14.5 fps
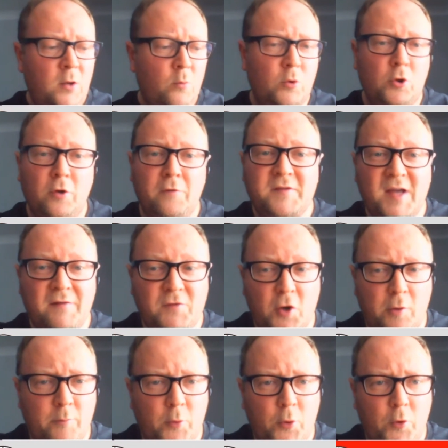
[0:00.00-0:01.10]
We'd love to have you
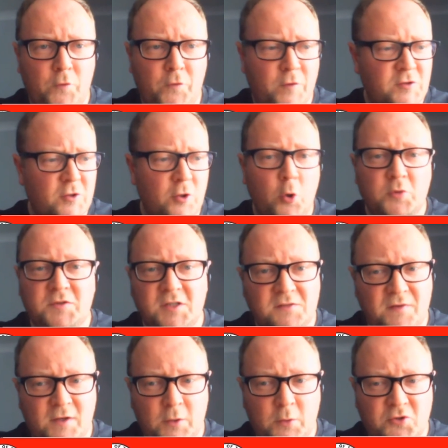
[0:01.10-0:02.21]
on board. There's loads of these
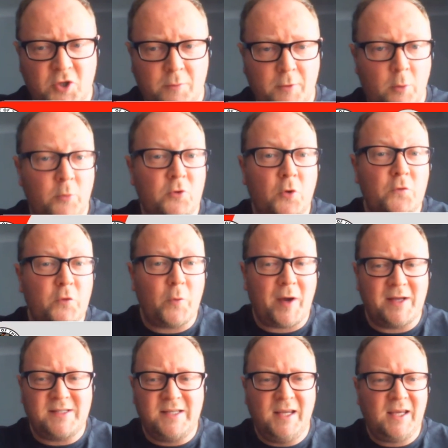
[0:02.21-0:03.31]
videos coming on. We don't do
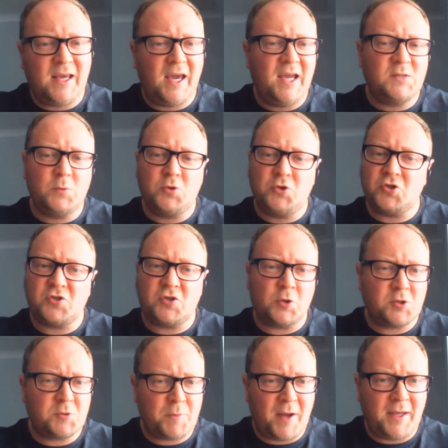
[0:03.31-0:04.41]
ITKs, we just
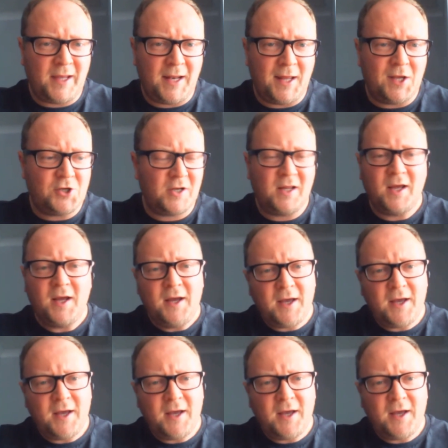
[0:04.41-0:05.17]
do speculation.